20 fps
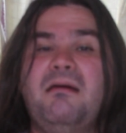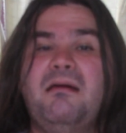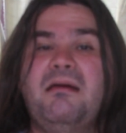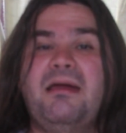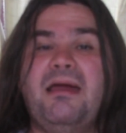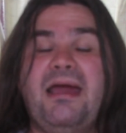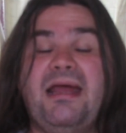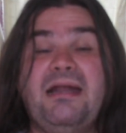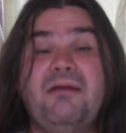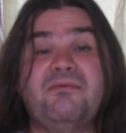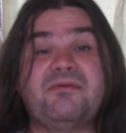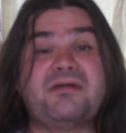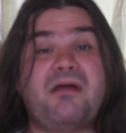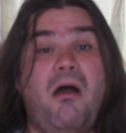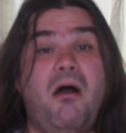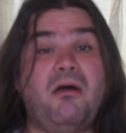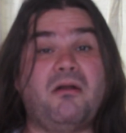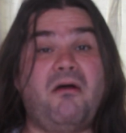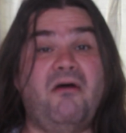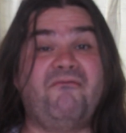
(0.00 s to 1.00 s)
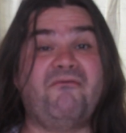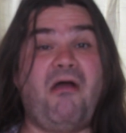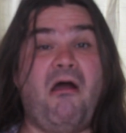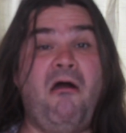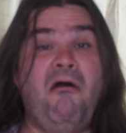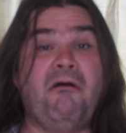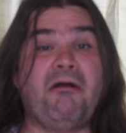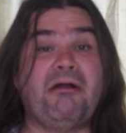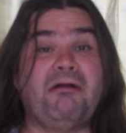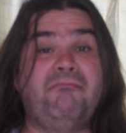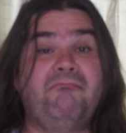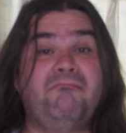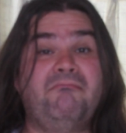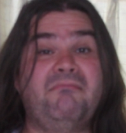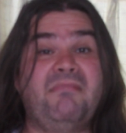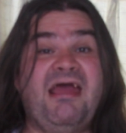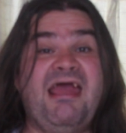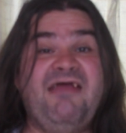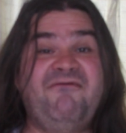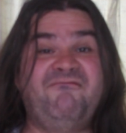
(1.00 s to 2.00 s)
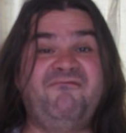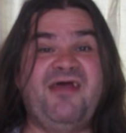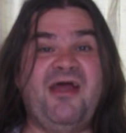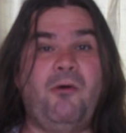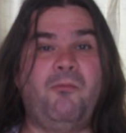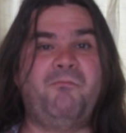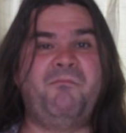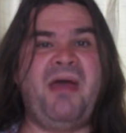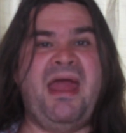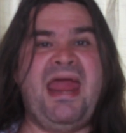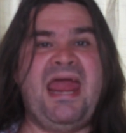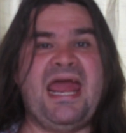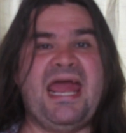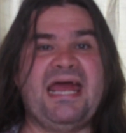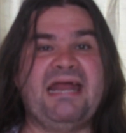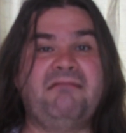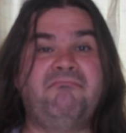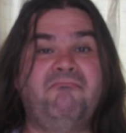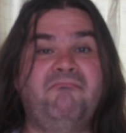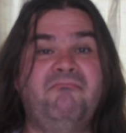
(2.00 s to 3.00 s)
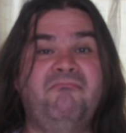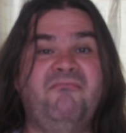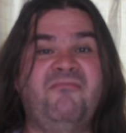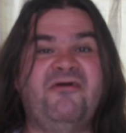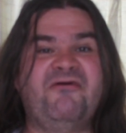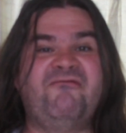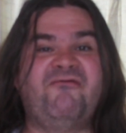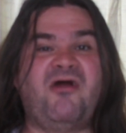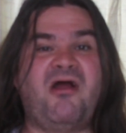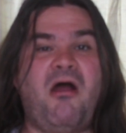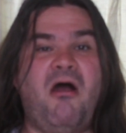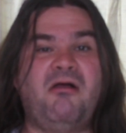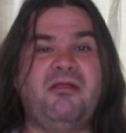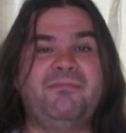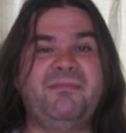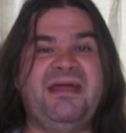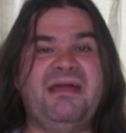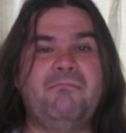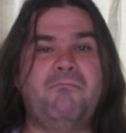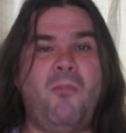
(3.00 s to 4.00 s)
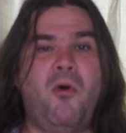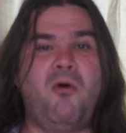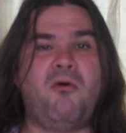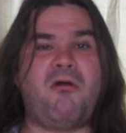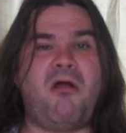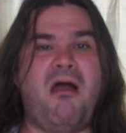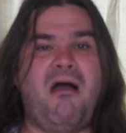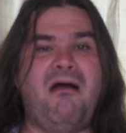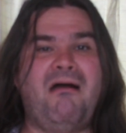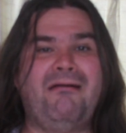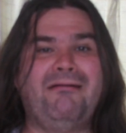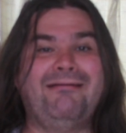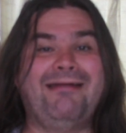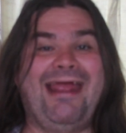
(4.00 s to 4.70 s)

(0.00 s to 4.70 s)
And he was caught off guard. He felt bad for calling me a moron.